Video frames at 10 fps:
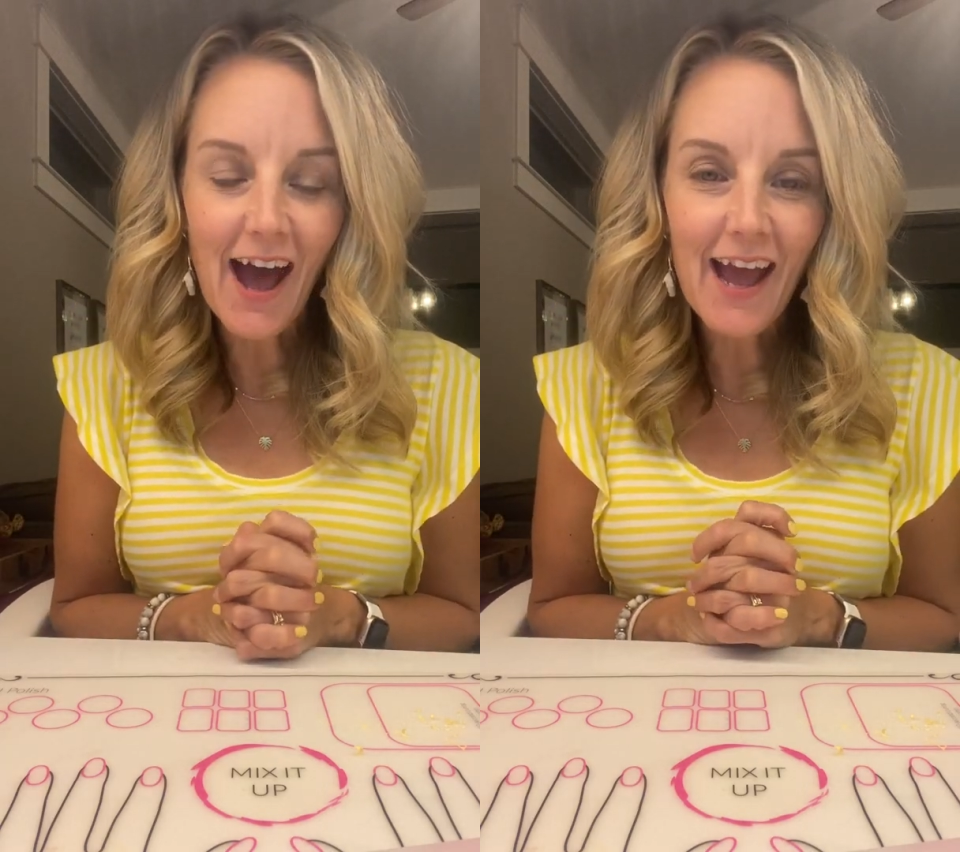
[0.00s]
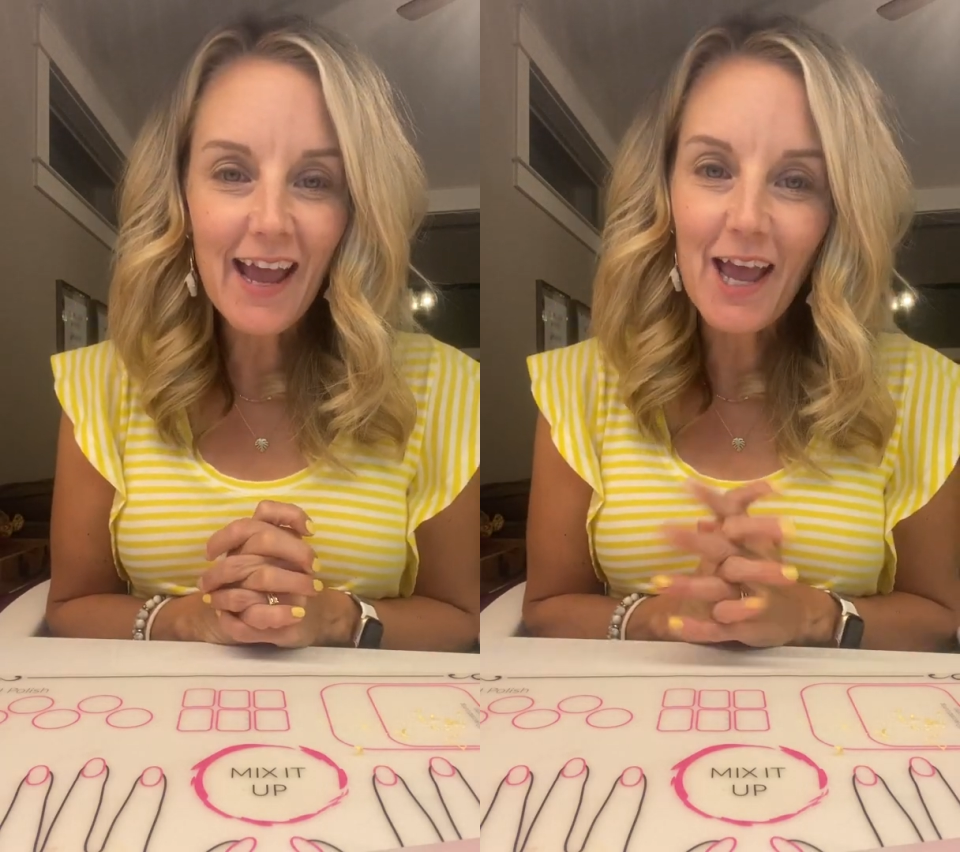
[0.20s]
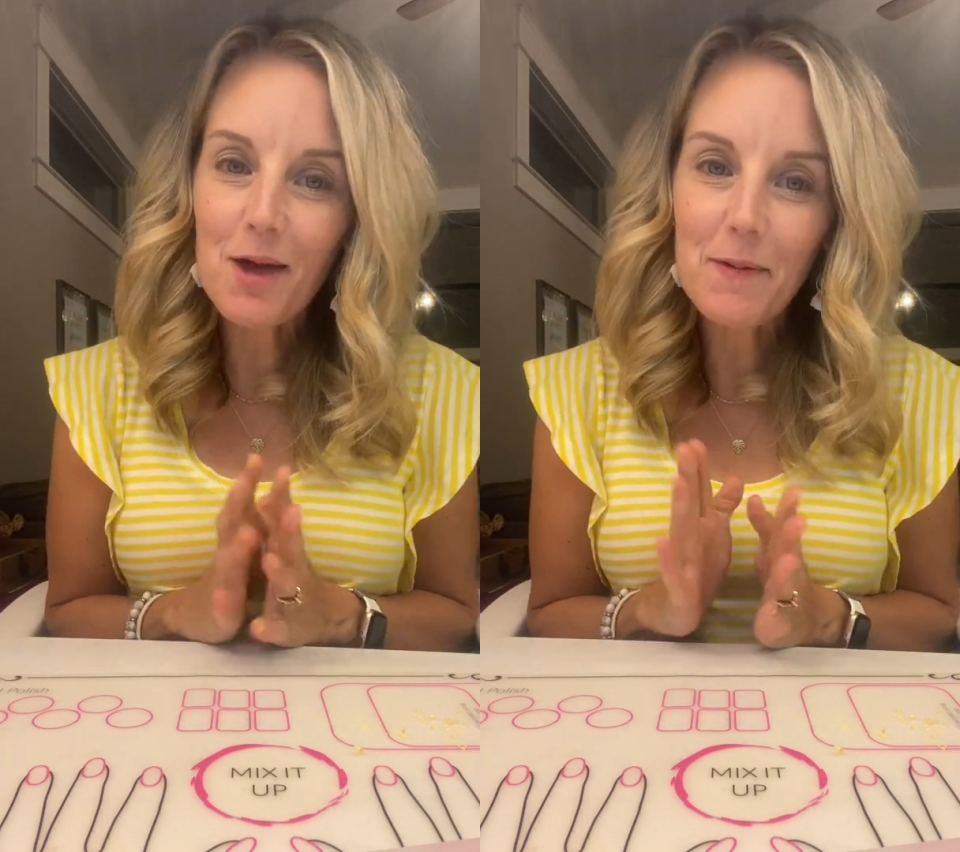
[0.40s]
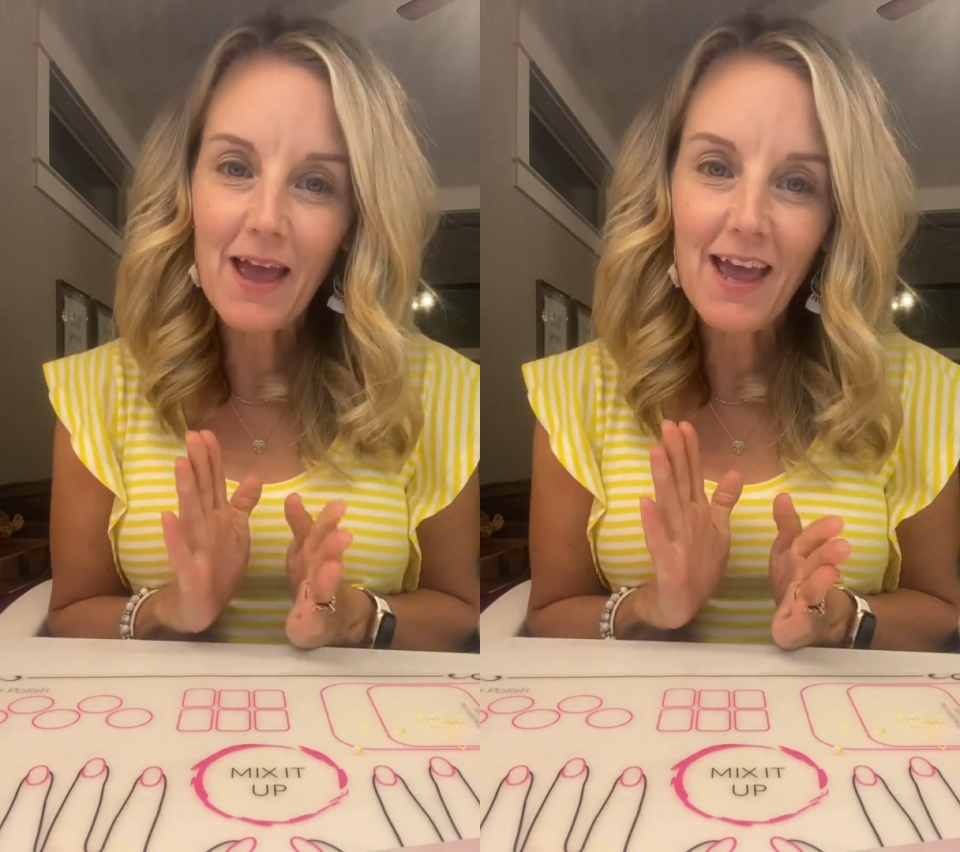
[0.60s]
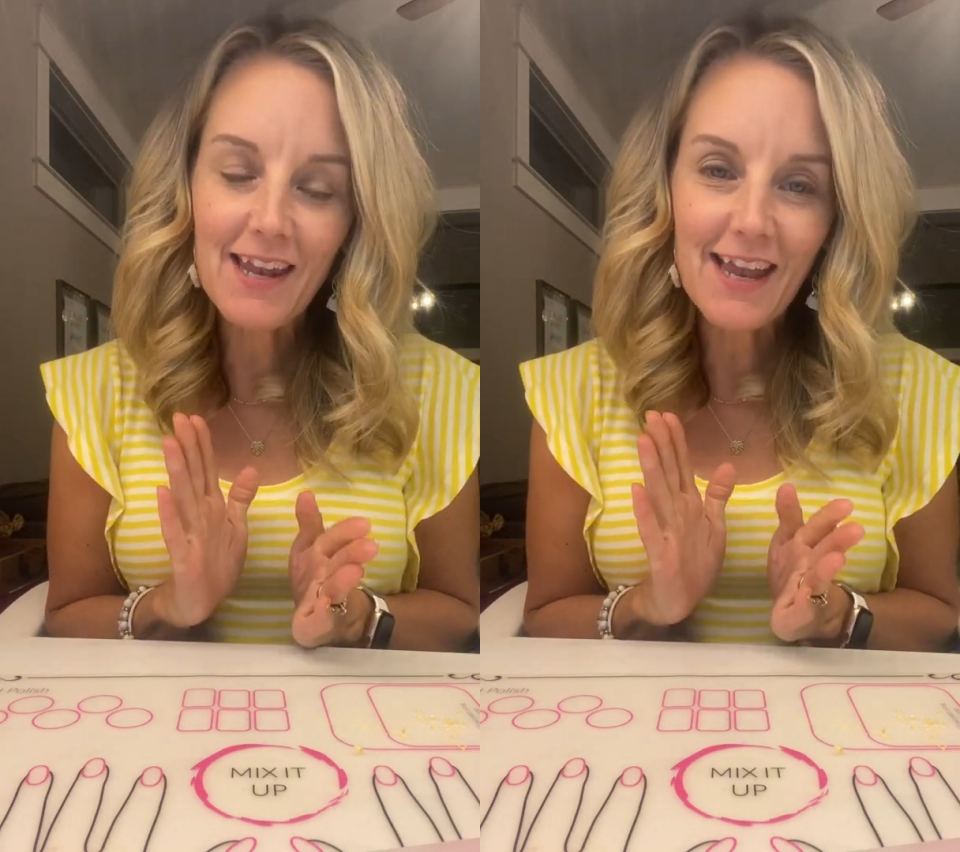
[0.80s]
I am
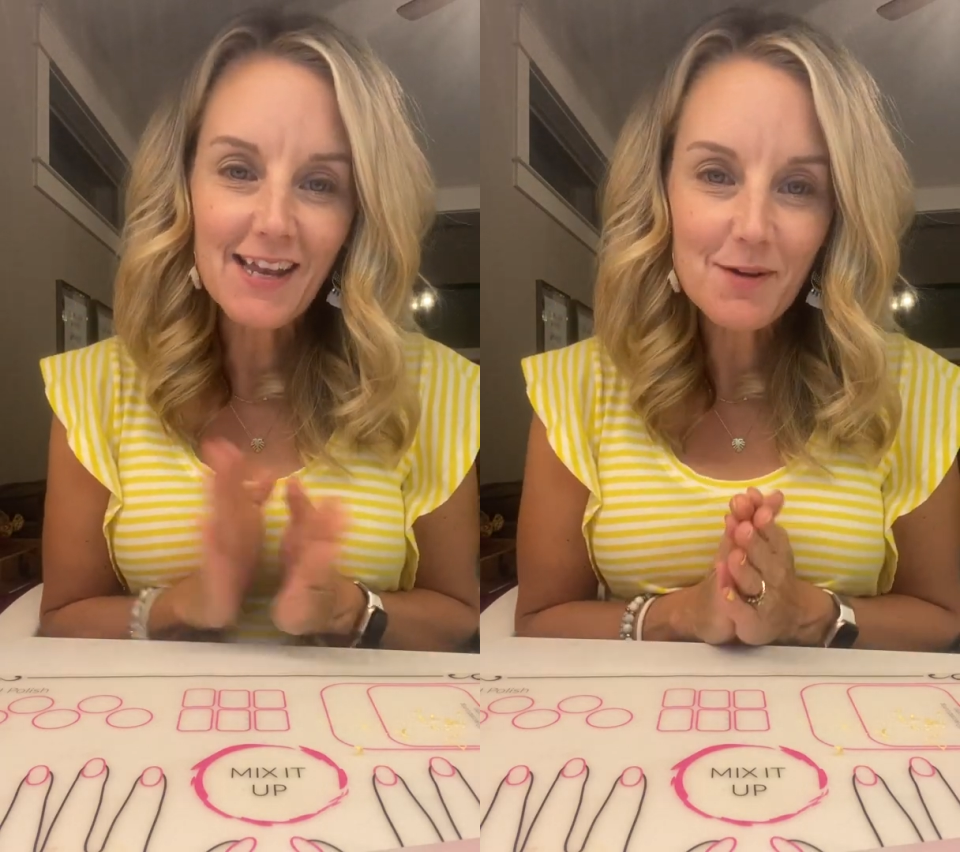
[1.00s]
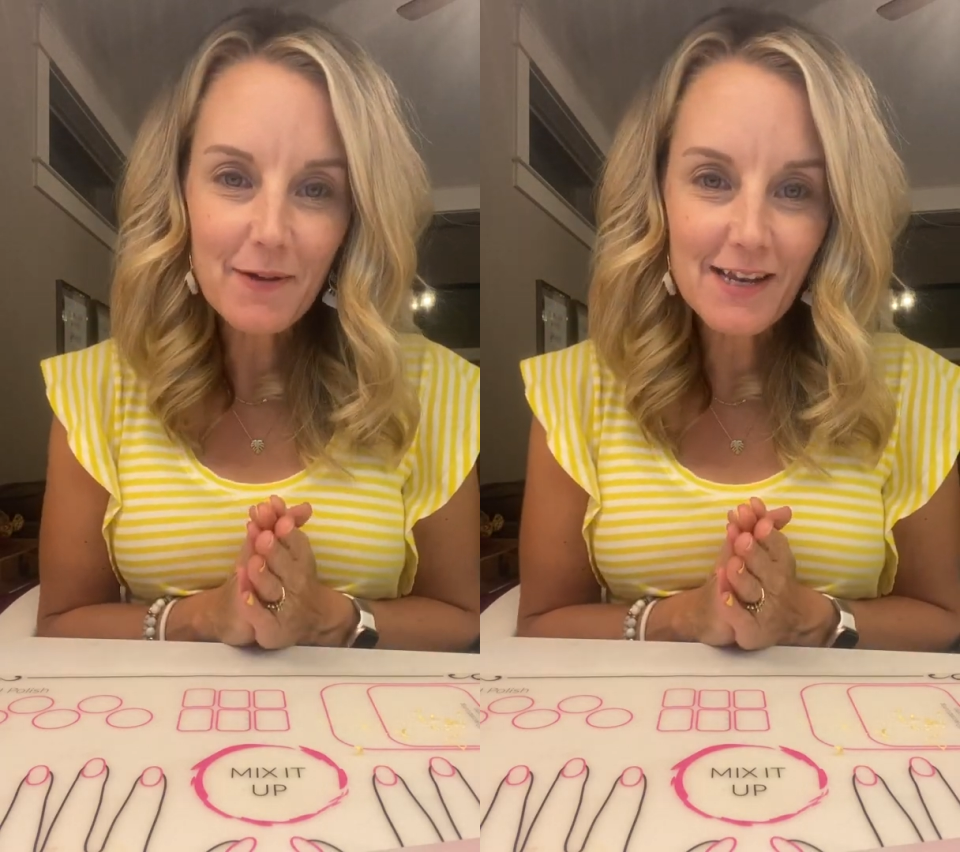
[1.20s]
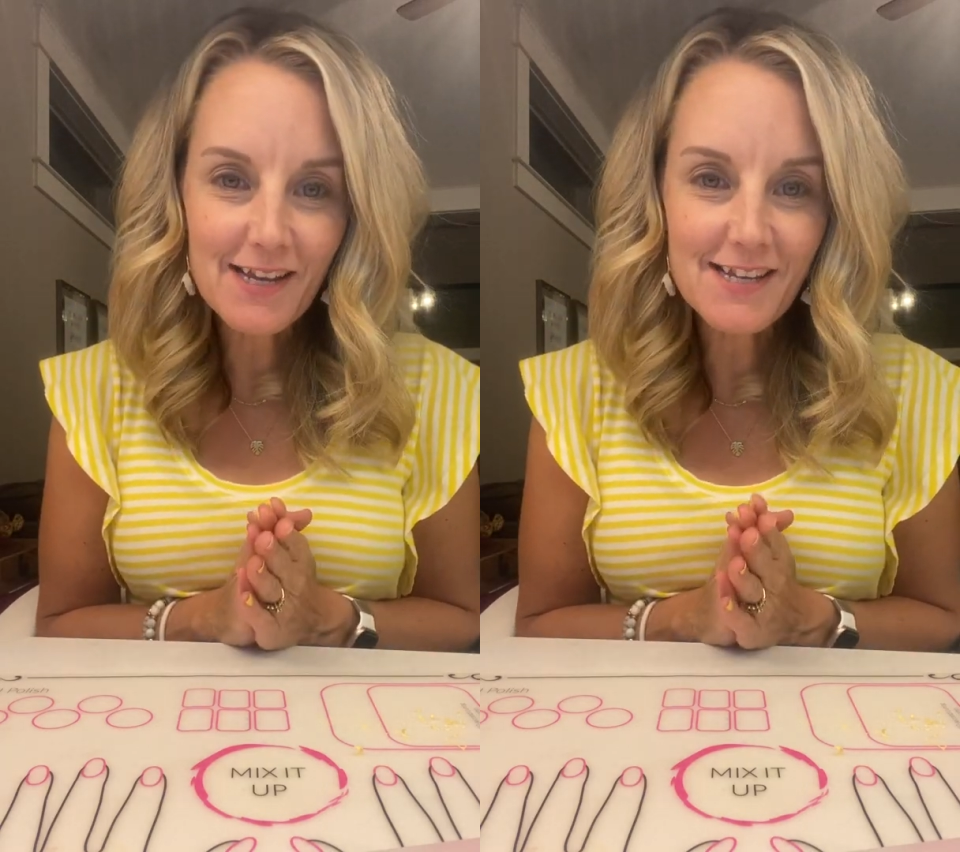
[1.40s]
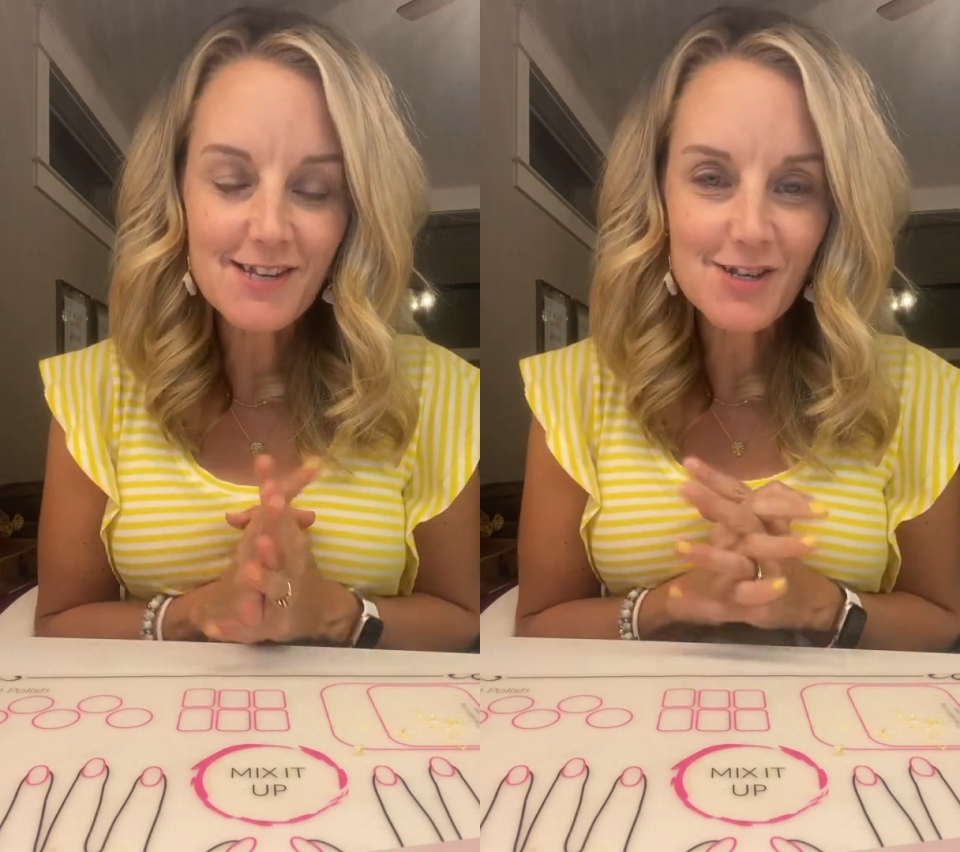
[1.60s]
an independent